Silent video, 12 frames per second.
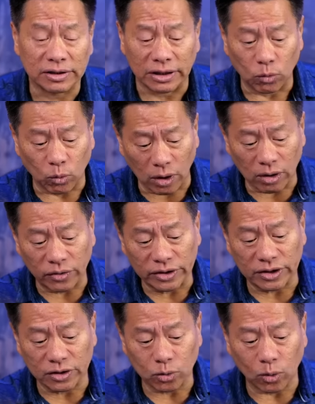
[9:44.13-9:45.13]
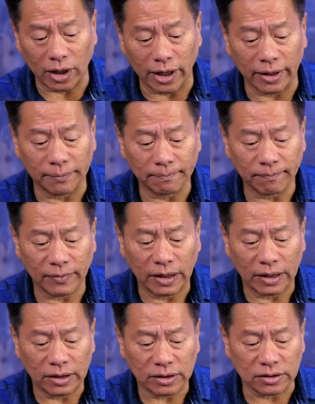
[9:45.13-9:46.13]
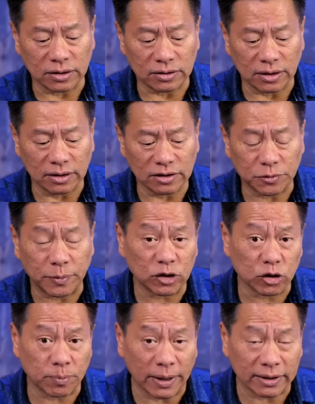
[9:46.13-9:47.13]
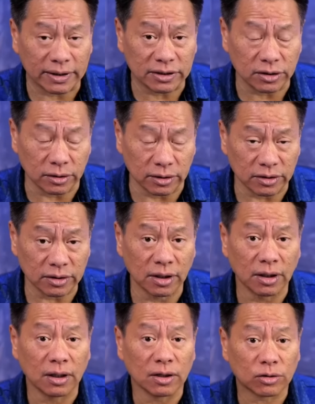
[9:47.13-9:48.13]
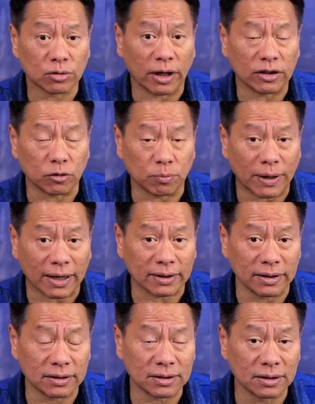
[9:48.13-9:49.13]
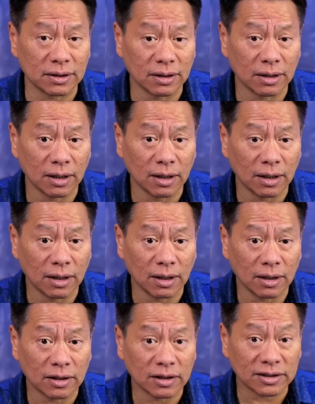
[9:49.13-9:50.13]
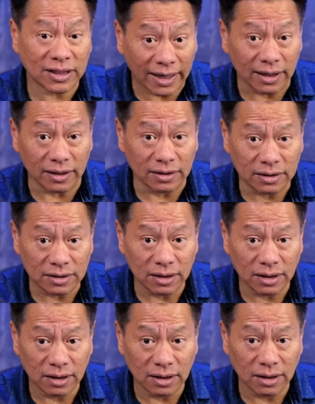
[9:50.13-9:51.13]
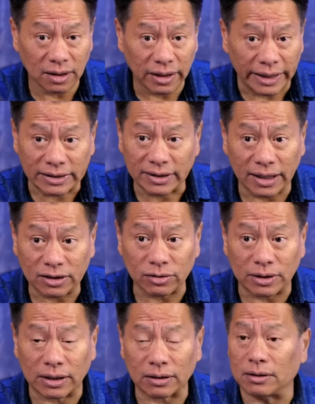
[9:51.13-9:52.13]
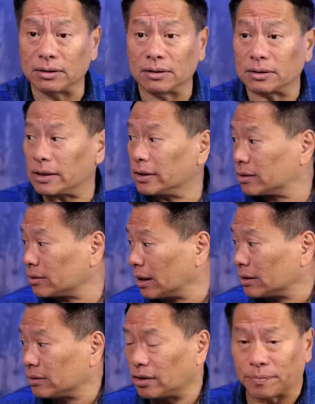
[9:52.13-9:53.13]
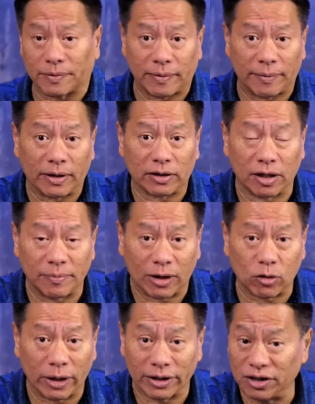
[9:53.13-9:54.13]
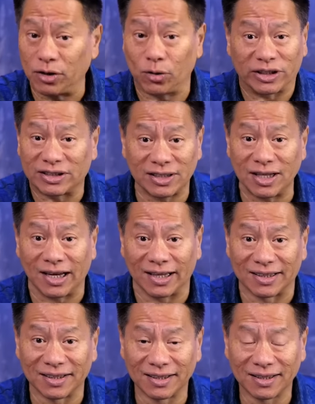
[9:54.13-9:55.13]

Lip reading: See, one of the reasons why certain spiritual practitioners try to practice silence, it's not so that, oh, okay, so I don't open my mouth, it'll be quiet. No, it's not.